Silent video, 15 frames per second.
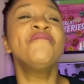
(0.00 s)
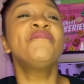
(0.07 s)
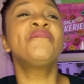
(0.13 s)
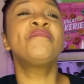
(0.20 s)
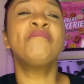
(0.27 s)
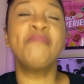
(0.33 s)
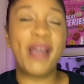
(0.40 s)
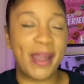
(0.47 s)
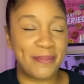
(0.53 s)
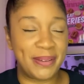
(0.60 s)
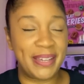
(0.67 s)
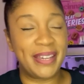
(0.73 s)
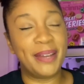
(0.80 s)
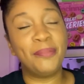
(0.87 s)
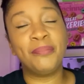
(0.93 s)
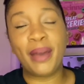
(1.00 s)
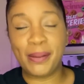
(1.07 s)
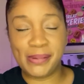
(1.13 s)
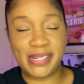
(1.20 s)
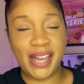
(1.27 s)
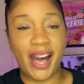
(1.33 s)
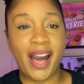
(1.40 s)
Maybe
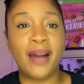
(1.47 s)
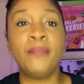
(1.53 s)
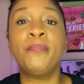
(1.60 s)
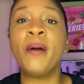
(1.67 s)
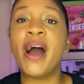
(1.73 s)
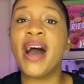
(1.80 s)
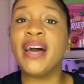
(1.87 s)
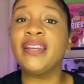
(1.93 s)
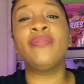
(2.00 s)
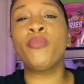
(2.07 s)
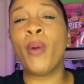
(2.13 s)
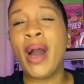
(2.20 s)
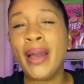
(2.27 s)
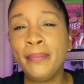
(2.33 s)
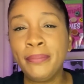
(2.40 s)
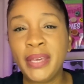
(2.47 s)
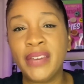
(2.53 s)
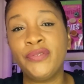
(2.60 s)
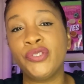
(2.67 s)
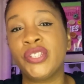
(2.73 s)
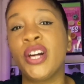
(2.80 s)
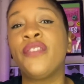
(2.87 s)
not. But why give
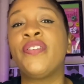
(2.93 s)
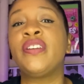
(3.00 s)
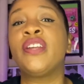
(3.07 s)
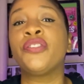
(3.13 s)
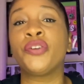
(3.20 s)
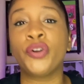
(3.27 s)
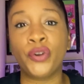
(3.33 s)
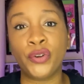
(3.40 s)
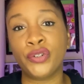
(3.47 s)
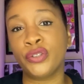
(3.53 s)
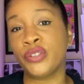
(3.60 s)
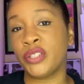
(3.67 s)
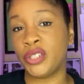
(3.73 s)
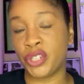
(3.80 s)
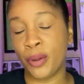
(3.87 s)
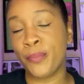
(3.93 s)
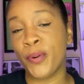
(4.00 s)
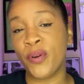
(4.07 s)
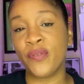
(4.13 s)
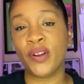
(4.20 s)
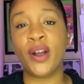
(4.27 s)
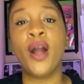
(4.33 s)
yourself another hurdle to jump
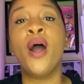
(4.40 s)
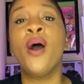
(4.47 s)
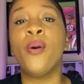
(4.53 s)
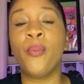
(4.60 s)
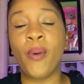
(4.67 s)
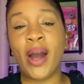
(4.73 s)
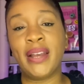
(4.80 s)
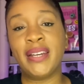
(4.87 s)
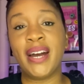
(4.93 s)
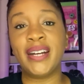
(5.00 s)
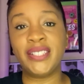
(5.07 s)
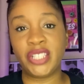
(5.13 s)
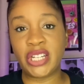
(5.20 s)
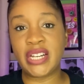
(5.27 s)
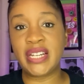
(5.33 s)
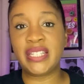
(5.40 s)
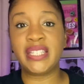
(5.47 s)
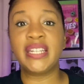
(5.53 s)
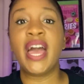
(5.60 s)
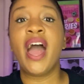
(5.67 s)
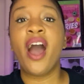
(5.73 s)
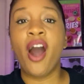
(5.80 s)
over? Why not just
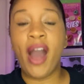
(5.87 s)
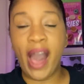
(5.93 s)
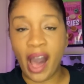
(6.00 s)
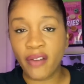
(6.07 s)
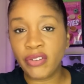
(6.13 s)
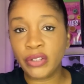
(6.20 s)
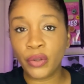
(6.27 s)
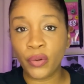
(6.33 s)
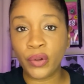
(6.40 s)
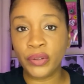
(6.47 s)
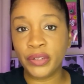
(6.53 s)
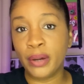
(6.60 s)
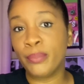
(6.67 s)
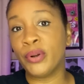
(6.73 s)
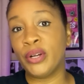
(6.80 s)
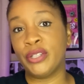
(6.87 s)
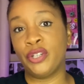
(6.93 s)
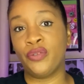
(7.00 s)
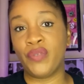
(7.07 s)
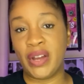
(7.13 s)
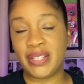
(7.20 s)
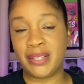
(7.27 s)
have a local number on your
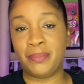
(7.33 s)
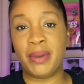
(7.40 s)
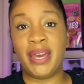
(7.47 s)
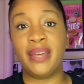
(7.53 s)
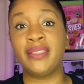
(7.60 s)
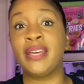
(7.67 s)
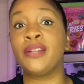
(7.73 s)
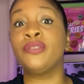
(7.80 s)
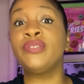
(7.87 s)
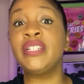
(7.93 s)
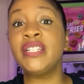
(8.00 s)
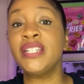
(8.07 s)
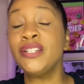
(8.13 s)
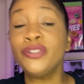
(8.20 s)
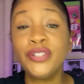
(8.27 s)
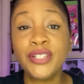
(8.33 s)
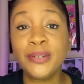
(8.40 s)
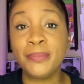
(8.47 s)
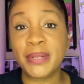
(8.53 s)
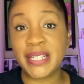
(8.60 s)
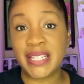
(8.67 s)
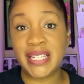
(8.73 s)
resume? They don't need to know your
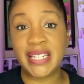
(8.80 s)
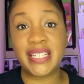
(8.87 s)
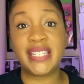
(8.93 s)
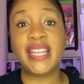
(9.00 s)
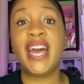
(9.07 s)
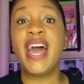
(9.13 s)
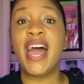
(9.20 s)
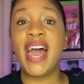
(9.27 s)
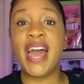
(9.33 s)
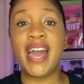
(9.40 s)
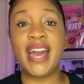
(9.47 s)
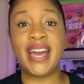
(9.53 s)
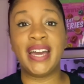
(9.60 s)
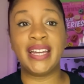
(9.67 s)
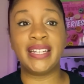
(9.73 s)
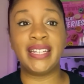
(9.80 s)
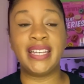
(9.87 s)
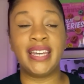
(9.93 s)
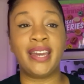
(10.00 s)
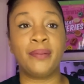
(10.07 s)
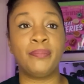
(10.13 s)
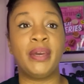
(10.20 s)
business, and it
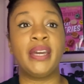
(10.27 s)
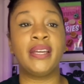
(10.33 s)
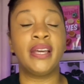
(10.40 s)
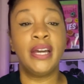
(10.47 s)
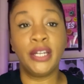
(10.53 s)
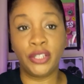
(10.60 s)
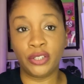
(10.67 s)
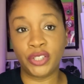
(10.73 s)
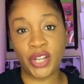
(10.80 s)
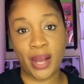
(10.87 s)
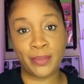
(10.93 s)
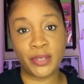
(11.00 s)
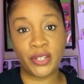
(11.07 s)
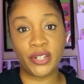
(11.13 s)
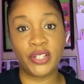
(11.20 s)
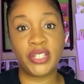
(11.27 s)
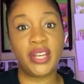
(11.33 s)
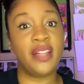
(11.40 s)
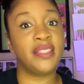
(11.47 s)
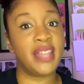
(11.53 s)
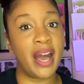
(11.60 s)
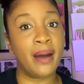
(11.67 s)
could make your job search
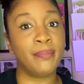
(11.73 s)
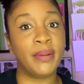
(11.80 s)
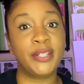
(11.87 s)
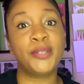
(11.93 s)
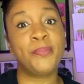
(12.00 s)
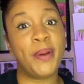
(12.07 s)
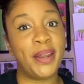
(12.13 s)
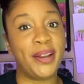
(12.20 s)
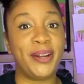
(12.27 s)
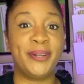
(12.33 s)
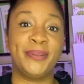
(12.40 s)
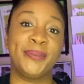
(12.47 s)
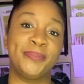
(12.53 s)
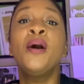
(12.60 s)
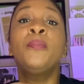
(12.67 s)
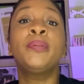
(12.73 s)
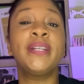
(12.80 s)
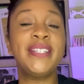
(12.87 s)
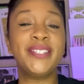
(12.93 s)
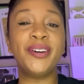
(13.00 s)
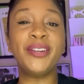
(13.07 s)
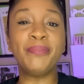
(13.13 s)
that much better. Please
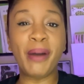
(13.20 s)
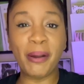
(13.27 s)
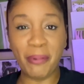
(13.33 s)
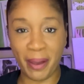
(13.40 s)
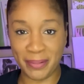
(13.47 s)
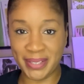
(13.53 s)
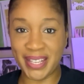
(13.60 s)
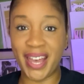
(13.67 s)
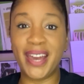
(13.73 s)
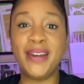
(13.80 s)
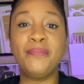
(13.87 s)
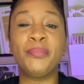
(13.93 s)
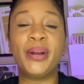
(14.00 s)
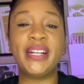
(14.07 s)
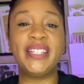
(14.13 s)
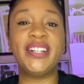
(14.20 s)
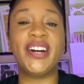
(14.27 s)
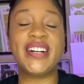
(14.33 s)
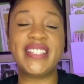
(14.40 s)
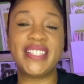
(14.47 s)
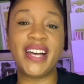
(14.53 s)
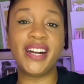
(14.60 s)
go to my website,
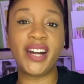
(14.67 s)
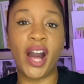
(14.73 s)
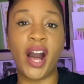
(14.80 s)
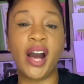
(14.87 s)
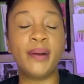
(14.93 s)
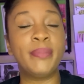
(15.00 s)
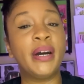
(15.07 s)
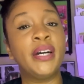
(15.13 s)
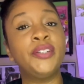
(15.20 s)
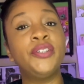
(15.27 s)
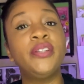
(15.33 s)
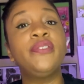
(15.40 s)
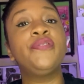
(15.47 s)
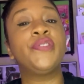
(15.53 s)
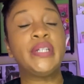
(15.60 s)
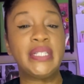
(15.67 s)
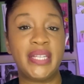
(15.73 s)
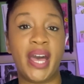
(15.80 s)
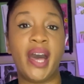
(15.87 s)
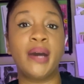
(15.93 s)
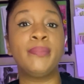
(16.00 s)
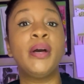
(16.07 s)
brandygoss.com. Under the free
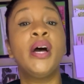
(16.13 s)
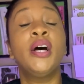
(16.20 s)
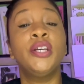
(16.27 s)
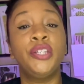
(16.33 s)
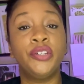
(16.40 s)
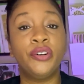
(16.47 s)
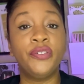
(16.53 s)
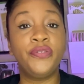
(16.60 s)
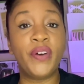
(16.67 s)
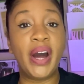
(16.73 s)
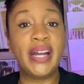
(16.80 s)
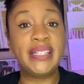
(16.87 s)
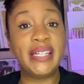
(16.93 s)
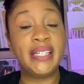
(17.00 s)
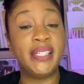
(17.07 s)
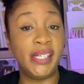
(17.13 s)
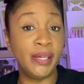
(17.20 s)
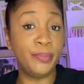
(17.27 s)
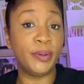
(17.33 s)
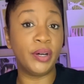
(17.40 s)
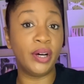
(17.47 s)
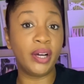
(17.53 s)
tab, you'll find an
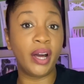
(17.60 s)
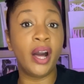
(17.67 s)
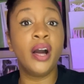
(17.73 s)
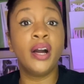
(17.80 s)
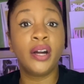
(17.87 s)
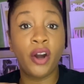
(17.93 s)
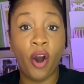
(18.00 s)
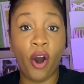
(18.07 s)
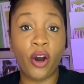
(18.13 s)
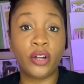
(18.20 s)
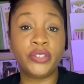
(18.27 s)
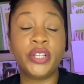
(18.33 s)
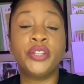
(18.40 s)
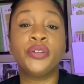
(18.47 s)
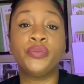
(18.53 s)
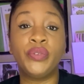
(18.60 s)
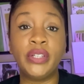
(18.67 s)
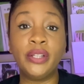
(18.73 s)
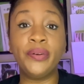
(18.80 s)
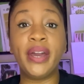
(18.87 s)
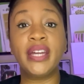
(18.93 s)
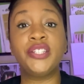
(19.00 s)
ebook called The
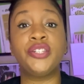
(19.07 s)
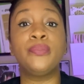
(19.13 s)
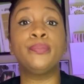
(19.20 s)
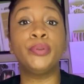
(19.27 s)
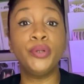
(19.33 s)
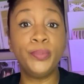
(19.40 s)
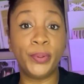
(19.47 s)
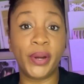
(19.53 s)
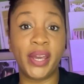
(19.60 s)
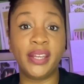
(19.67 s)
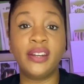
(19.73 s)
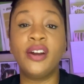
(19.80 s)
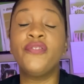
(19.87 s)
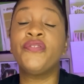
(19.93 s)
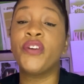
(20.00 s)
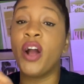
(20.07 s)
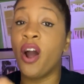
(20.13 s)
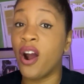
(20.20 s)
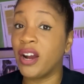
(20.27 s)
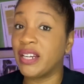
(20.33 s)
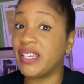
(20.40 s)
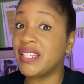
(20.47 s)
Relocation Blueprint for
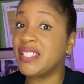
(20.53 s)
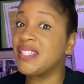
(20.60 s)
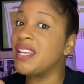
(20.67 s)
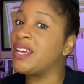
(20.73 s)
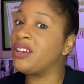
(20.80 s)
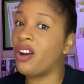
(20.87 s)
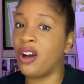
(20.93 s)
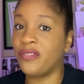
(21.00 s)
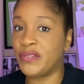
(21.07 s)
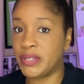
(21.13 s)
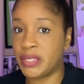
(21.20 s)
Artists and Office